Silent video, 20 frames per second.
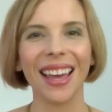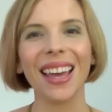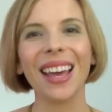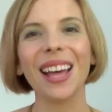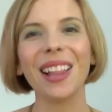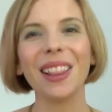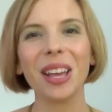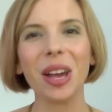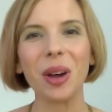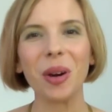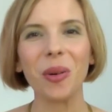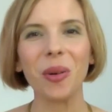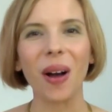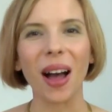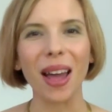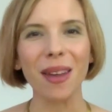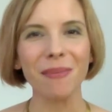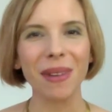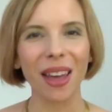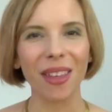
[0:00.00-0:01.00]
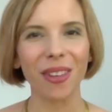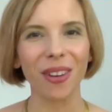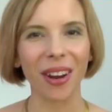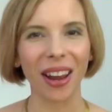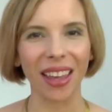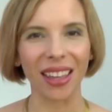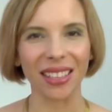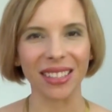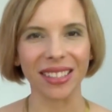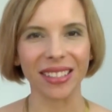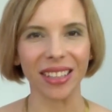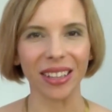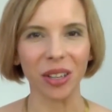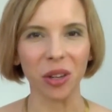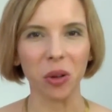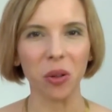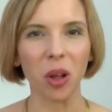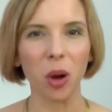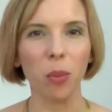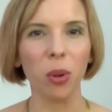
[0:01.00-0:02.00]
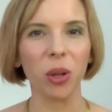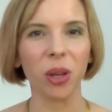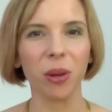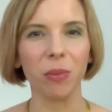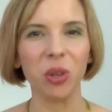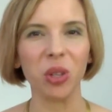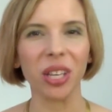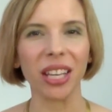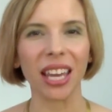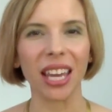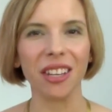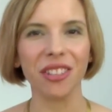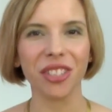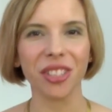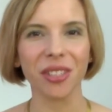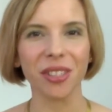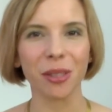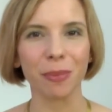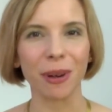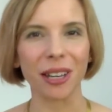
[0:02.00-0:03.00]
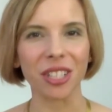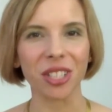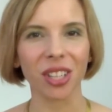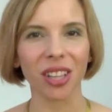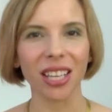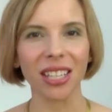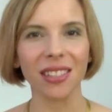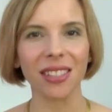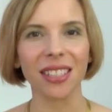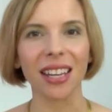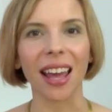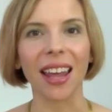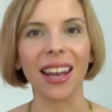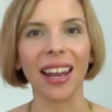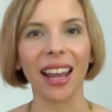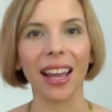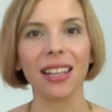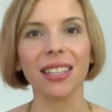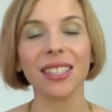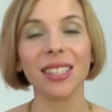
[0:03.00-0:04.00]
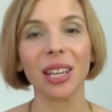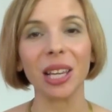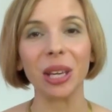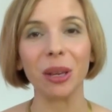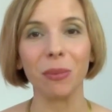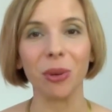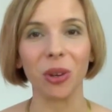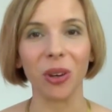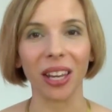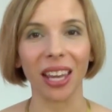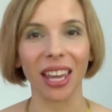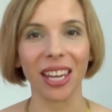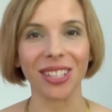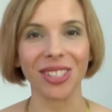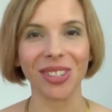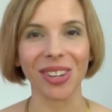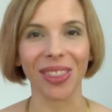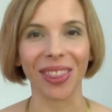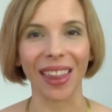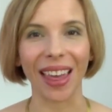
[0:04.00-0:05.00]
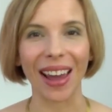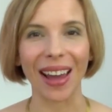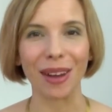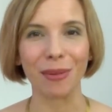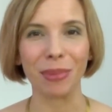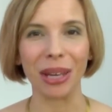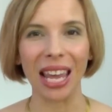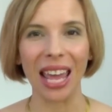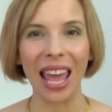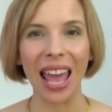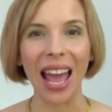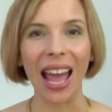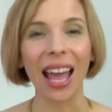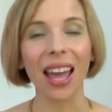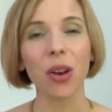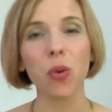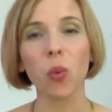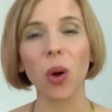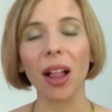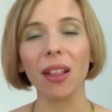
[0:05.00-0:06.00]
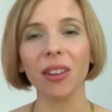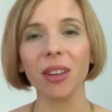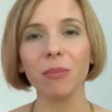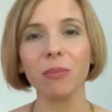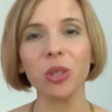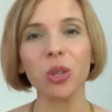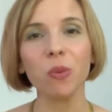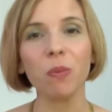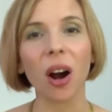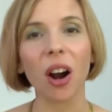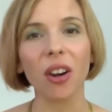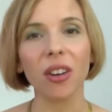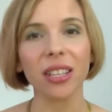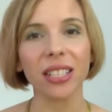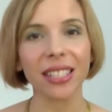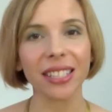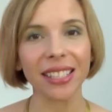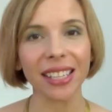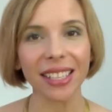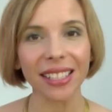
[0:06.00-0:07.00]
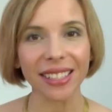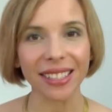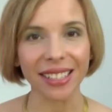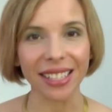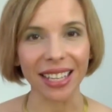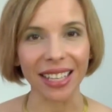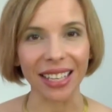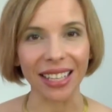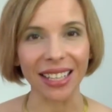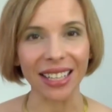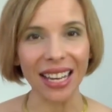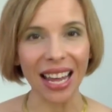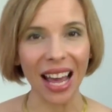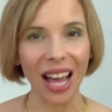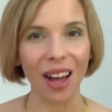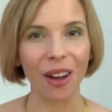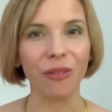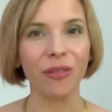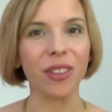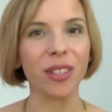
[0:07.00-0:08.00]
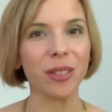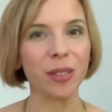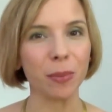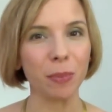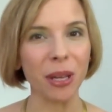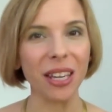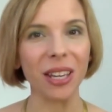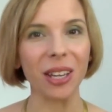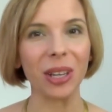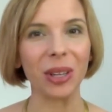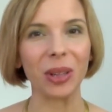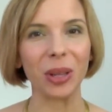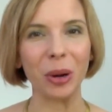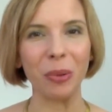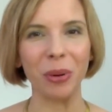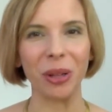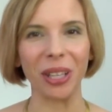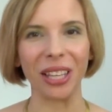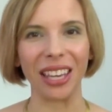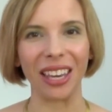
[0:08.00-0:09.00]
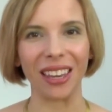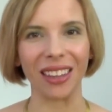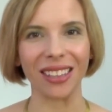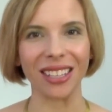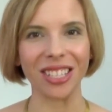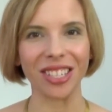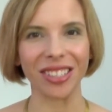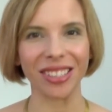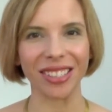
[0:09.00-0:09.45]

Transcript: Hello, I'm Heather Hansen, Global Communications Specialist at Hansen Communication Lab, and welcome to Part sixteen of the Speak Global English